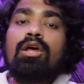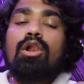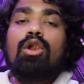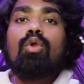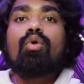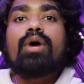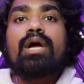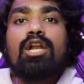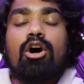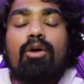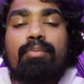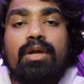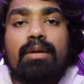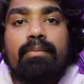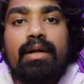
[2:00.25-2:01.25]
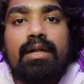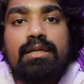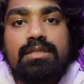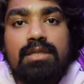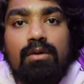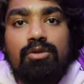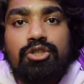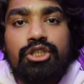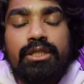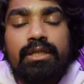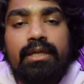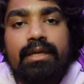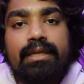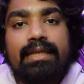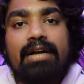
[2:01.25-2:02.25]
local optimal solution
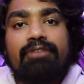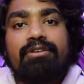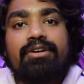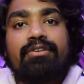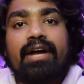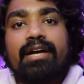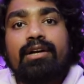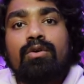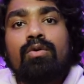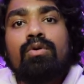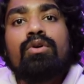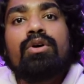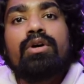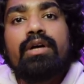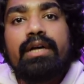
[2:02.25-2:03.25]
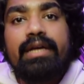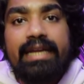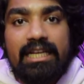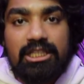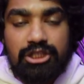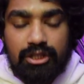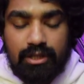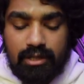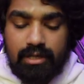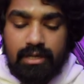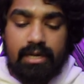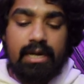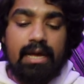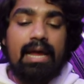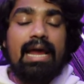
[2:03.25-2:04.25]
that we try to reach.
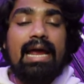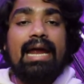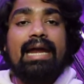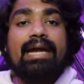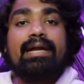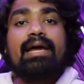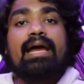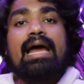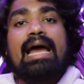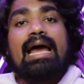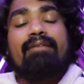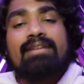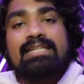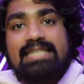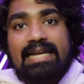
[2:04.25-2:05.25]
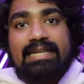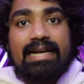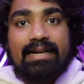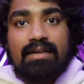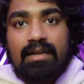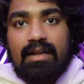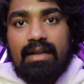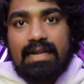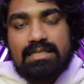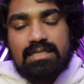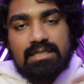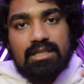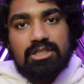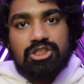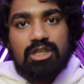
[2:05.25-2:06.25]
And having said that,
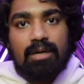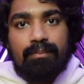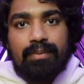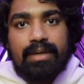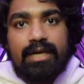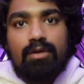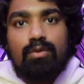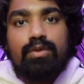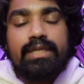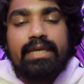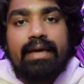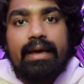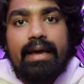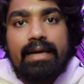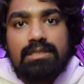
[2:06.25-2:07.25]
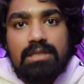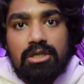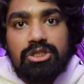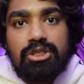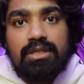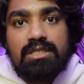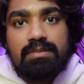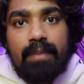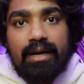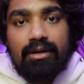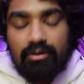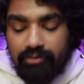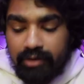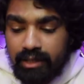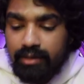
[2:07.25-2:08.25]
let's jump into the execution aspect
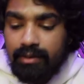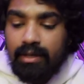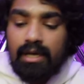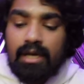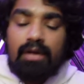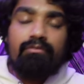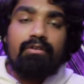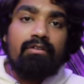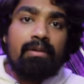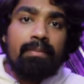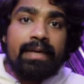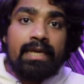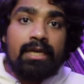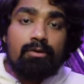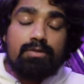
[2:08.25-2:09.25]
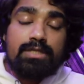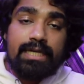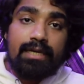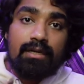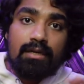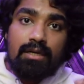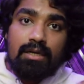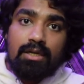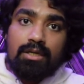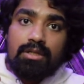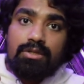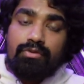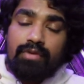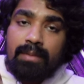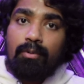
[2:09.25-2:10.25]
of it. We will be using
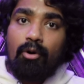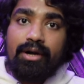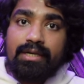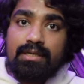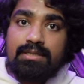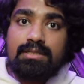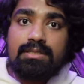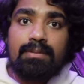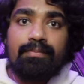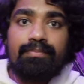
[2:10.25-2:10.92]
3 pointers.